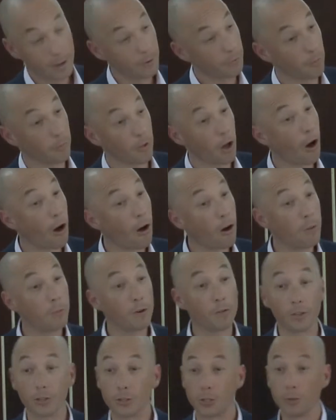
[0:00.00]
From the home
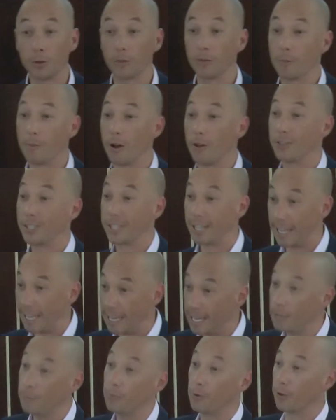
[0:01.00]
of the two of the most
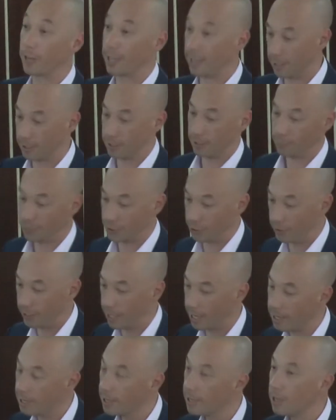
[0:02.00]
evil kings of
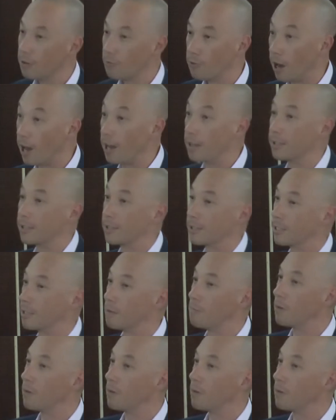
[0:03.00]
Judah rises the